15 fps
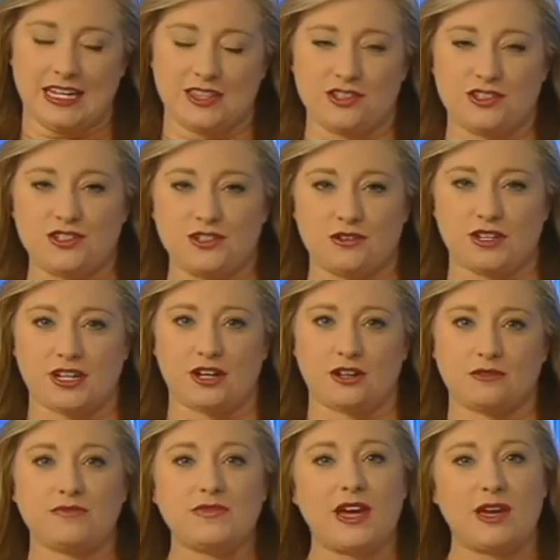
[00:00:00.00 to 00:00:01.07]
In the
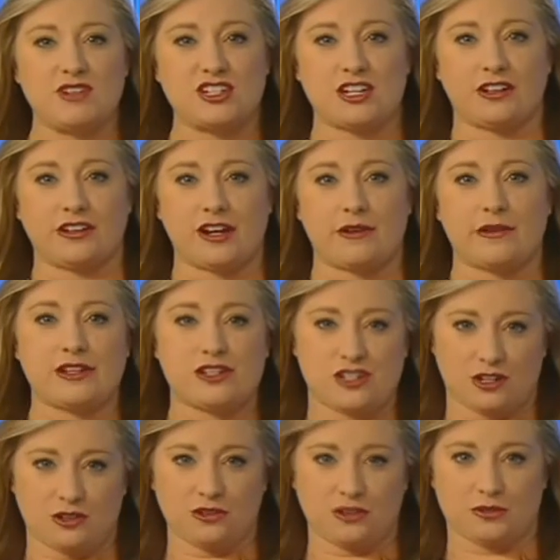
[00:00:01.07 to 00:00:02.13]
studio, I'm Michelle Herron,
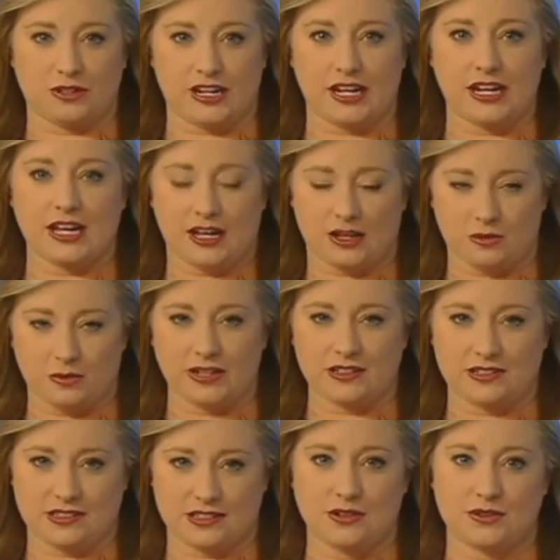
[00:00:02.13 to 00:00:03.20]
Channel 3
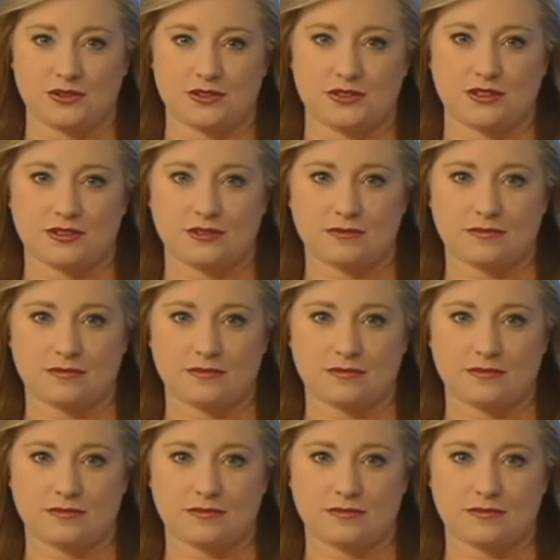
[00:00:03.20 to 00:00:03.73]
Eyewitness News.